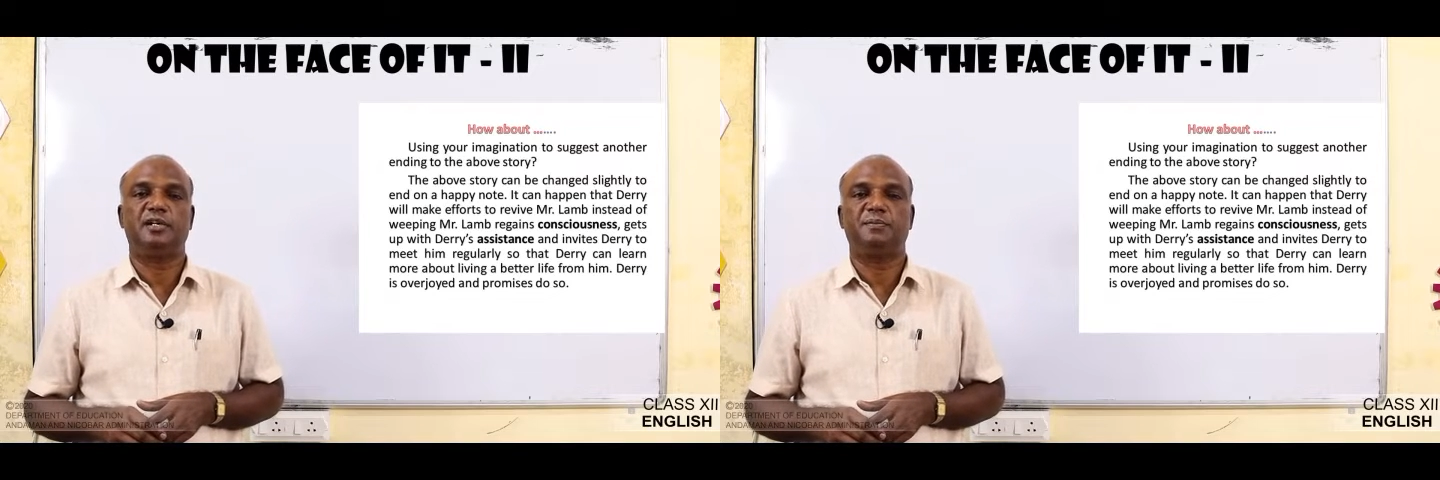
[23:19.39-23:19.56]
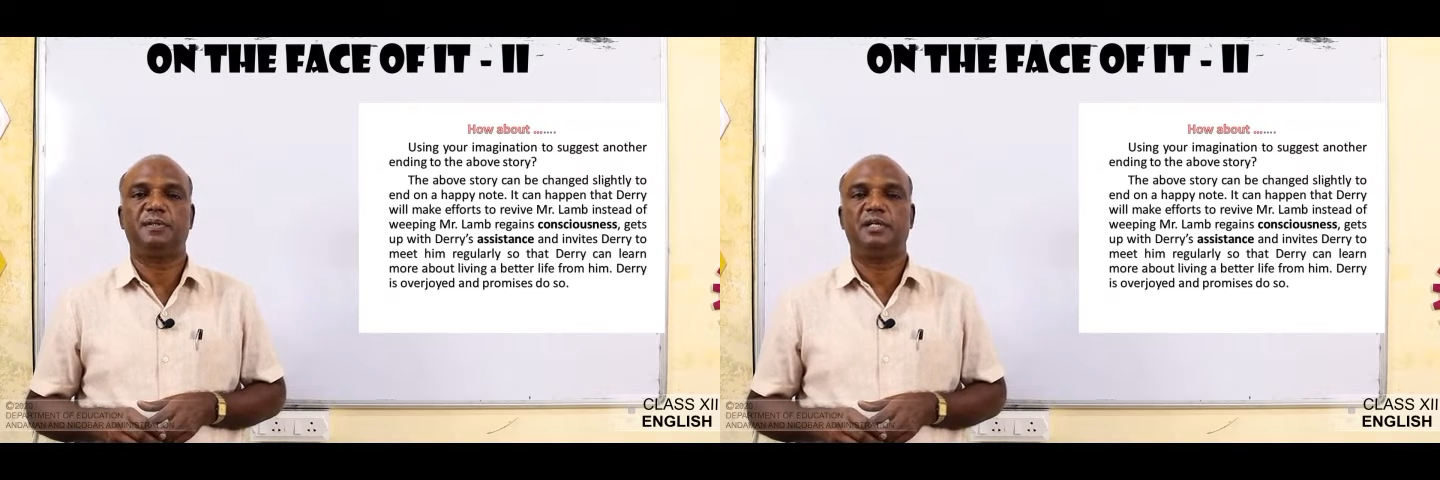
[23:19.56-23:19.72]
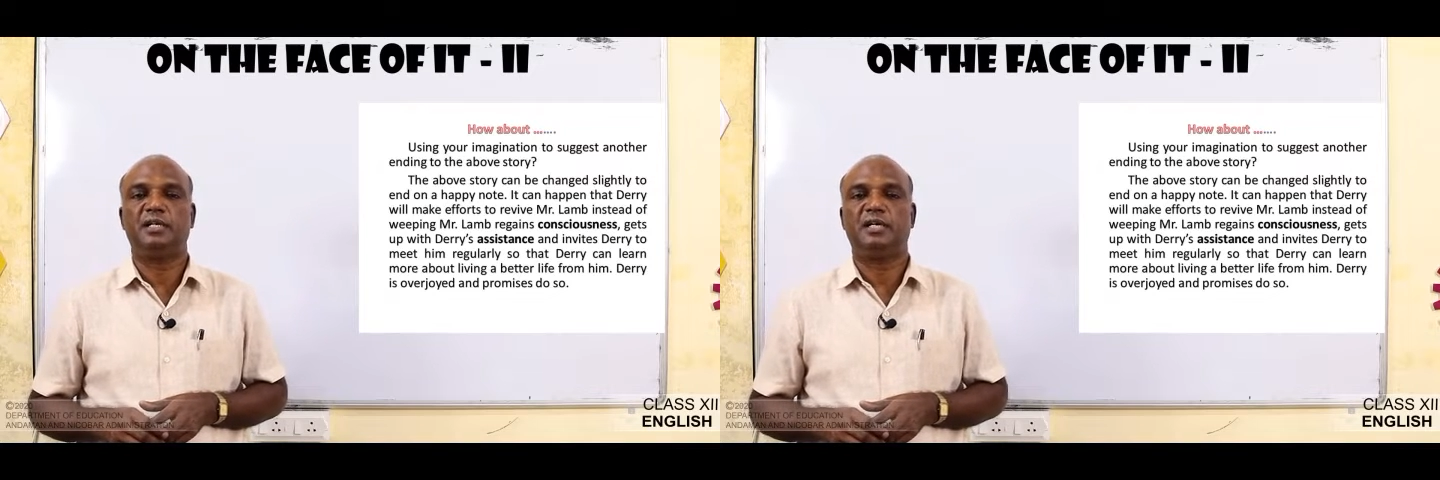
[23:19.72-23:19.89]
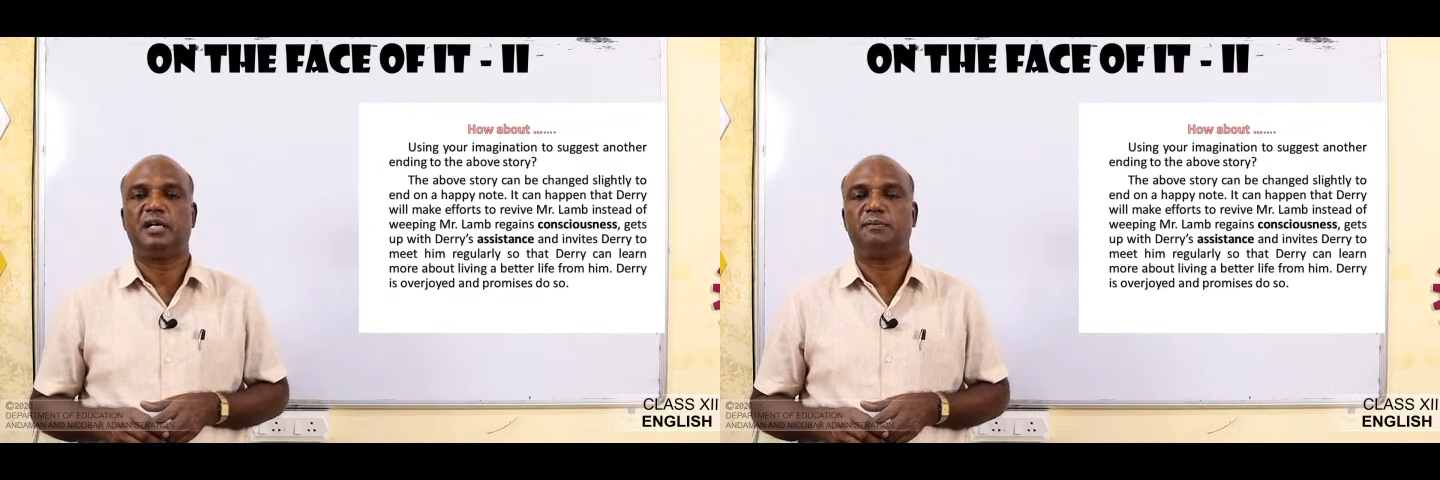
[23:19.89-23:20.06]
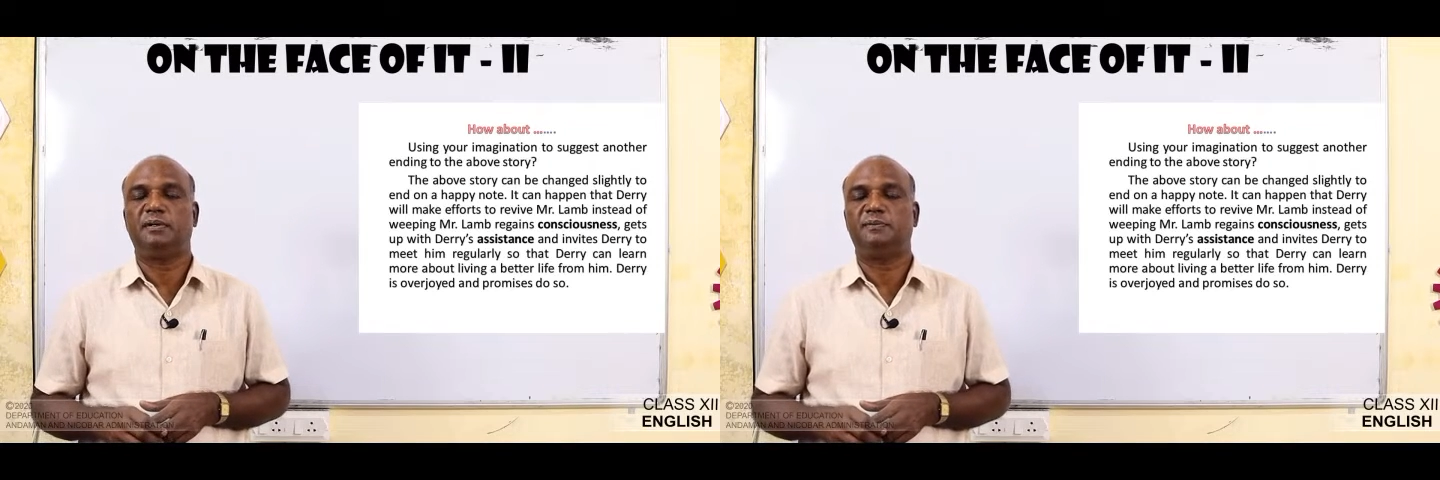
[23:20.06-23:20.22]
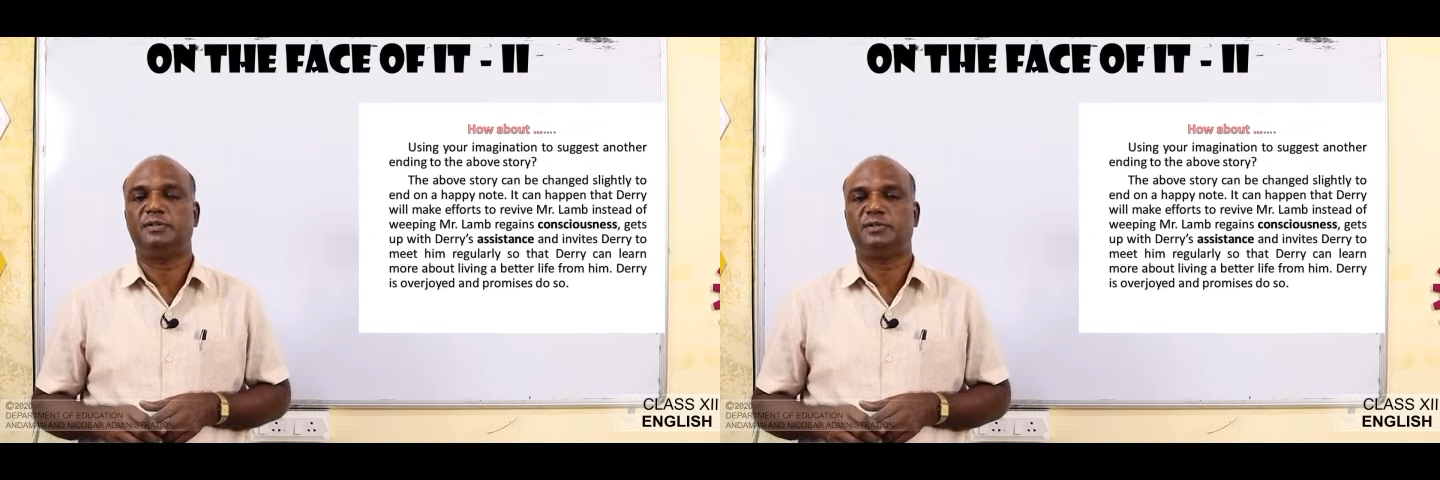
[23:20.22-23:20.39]
of the
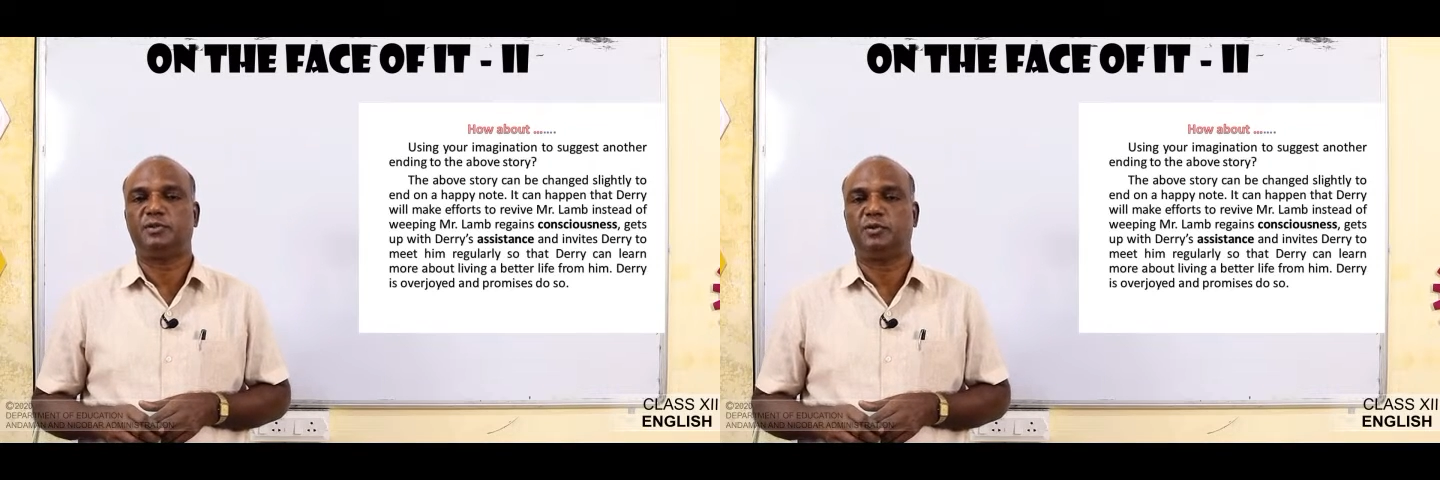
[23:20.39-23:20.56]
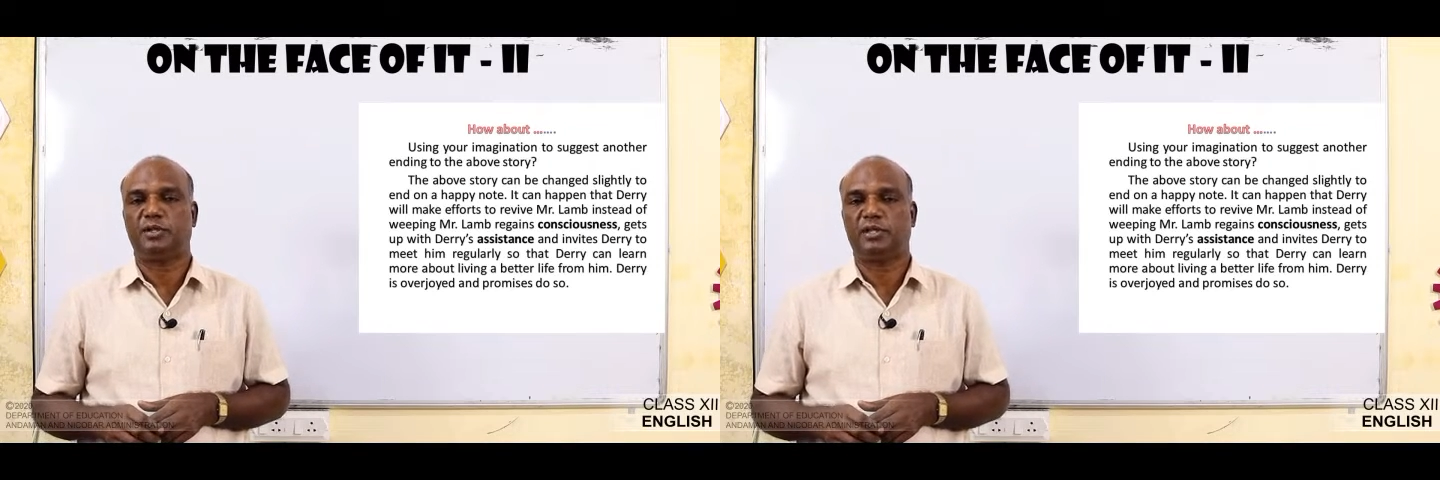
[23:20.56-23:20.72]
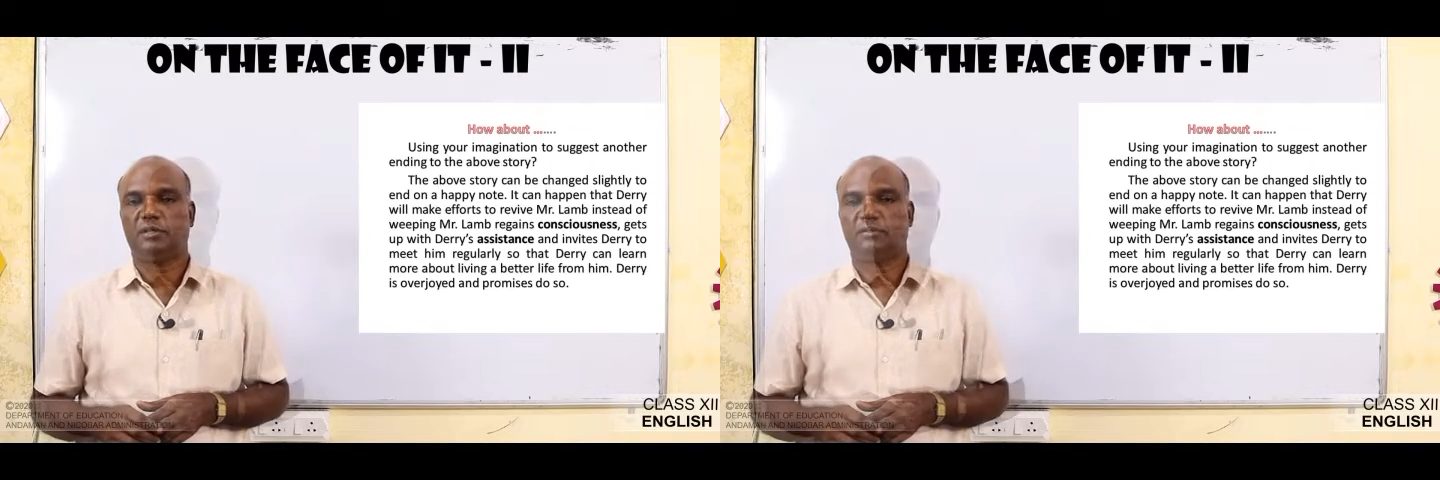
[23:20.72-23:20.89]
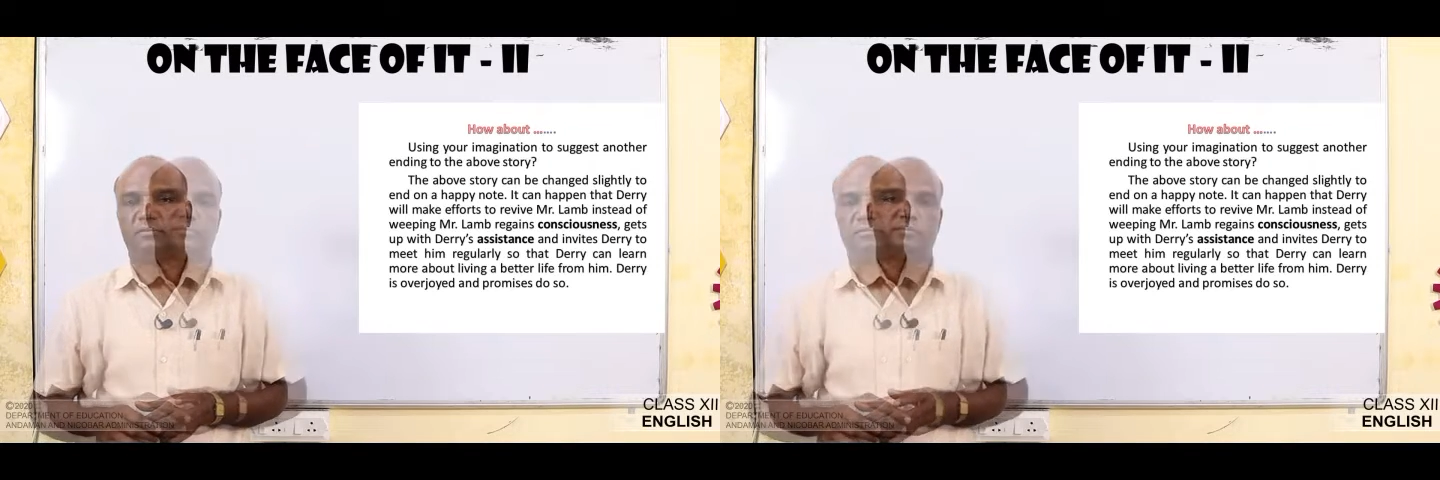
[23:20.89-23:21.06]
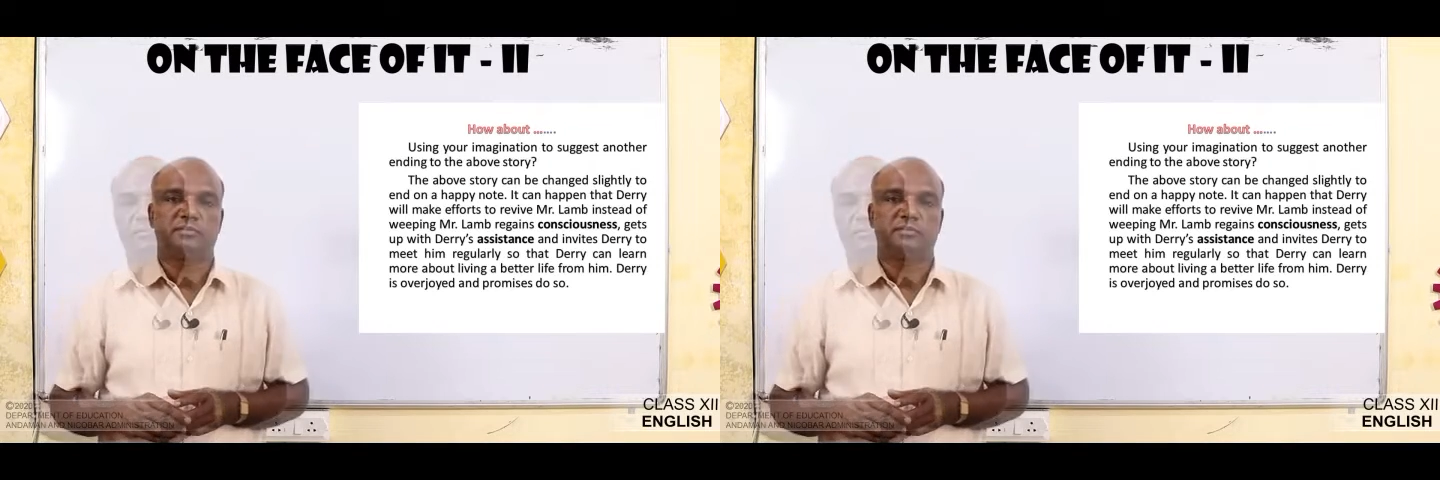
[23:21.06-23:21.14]
above story.